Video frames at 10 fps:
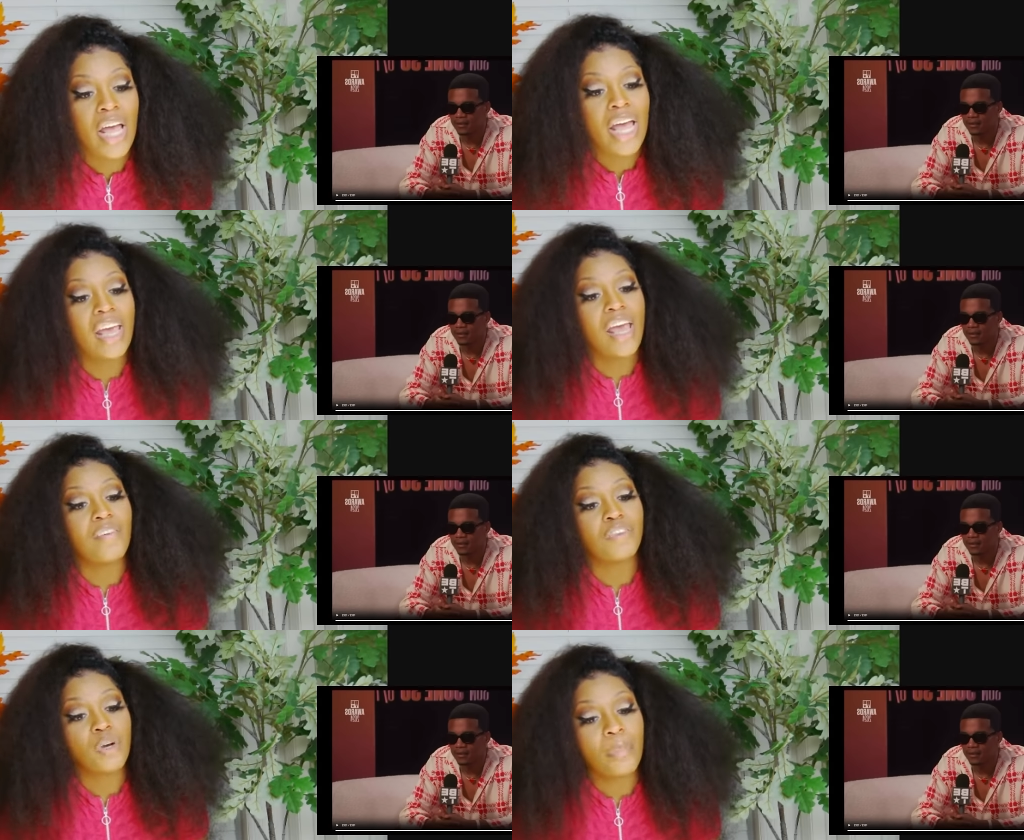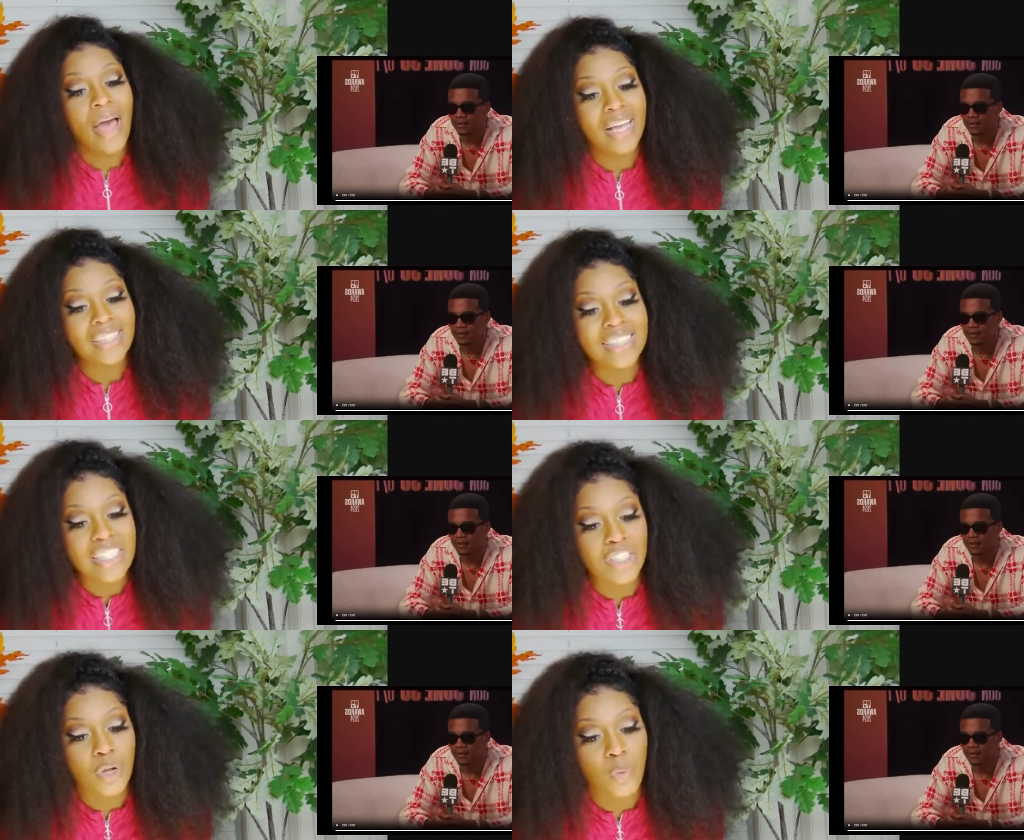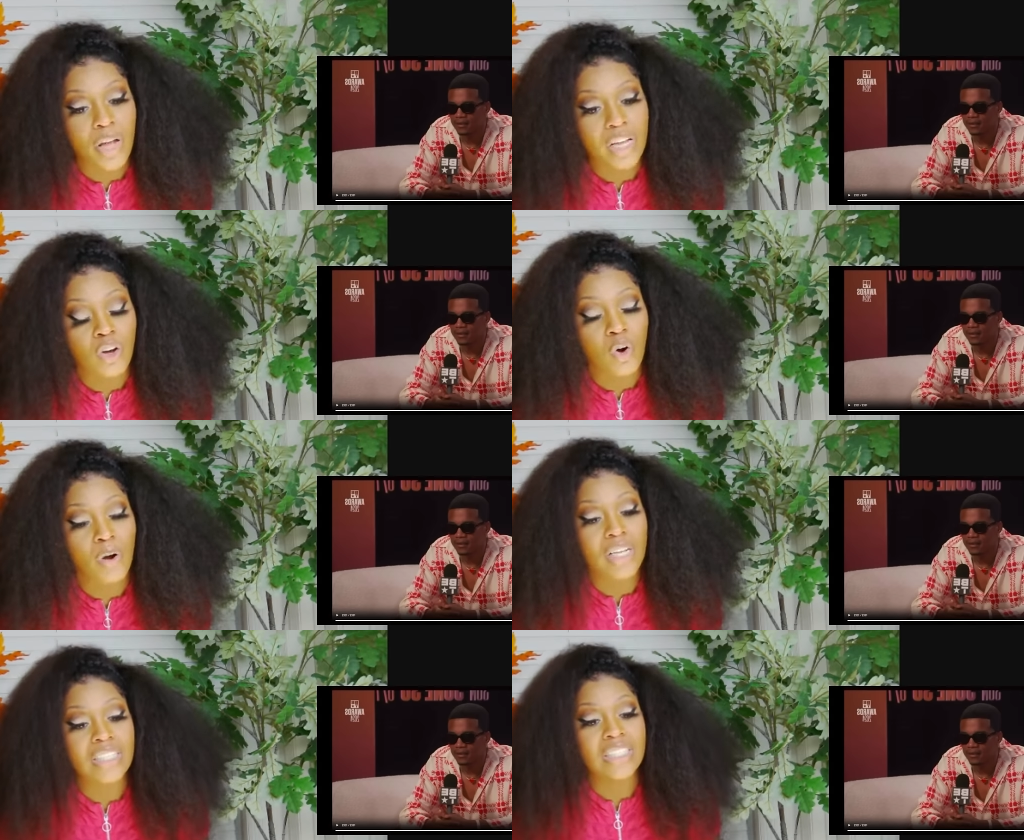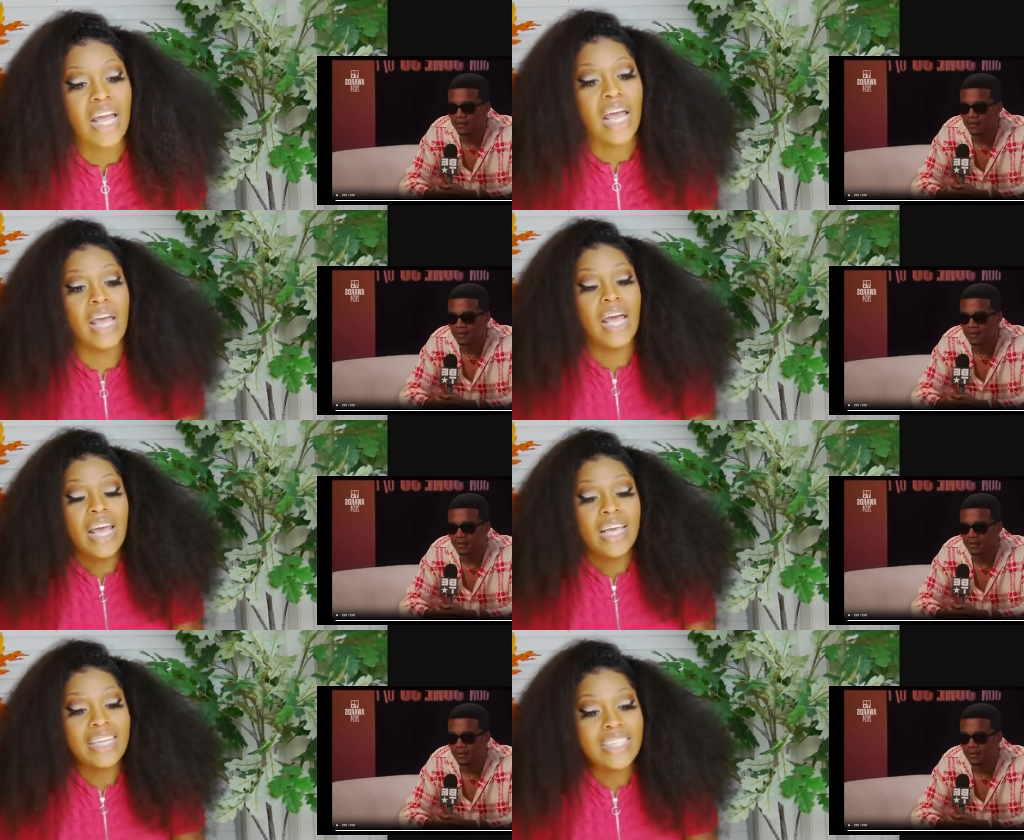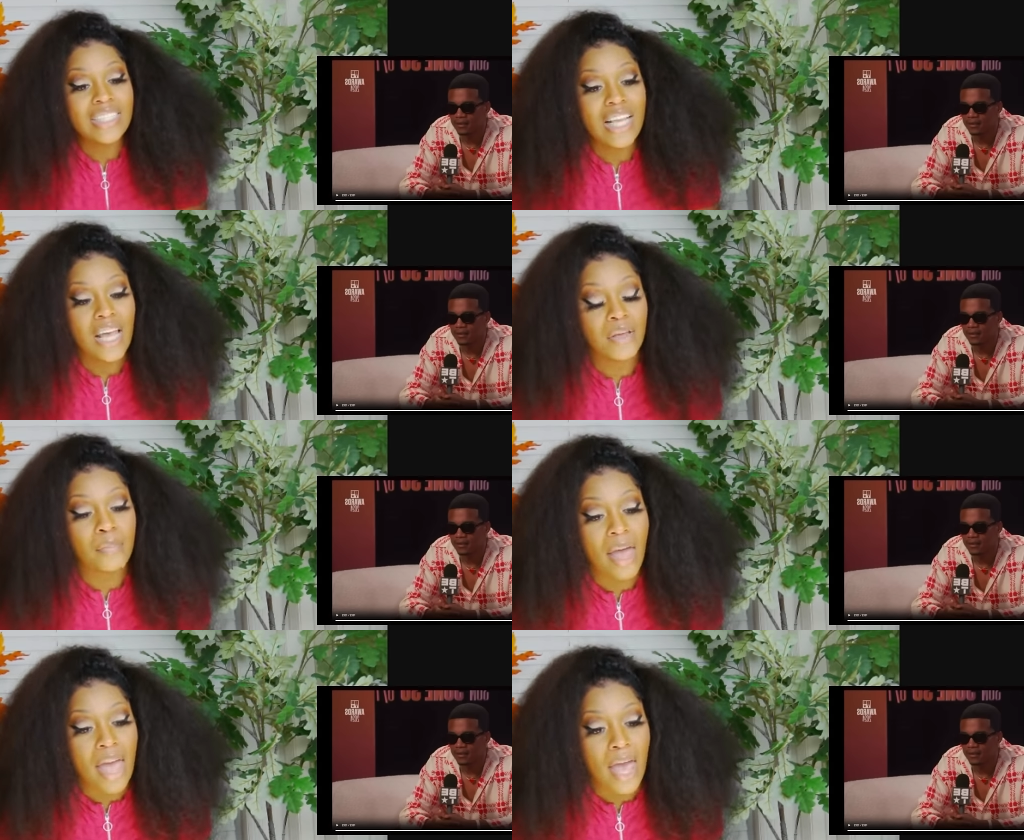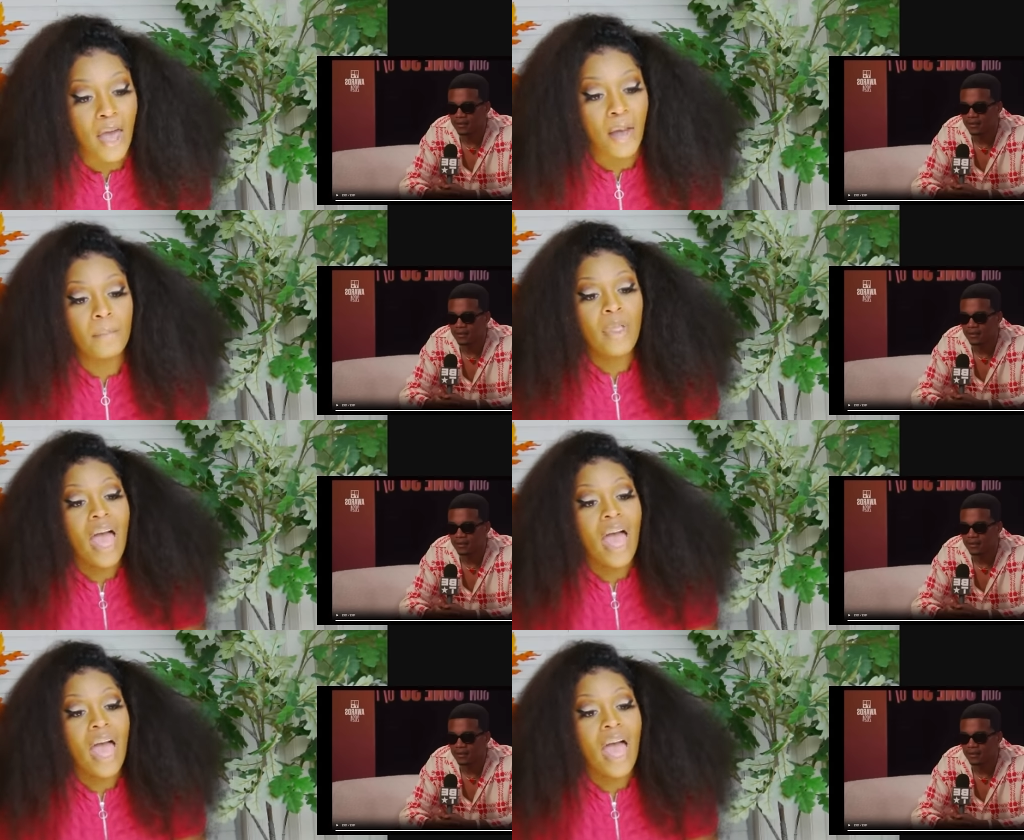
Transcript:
Speaker 1: If you pay attention to what Cory is saying, he's saying, man,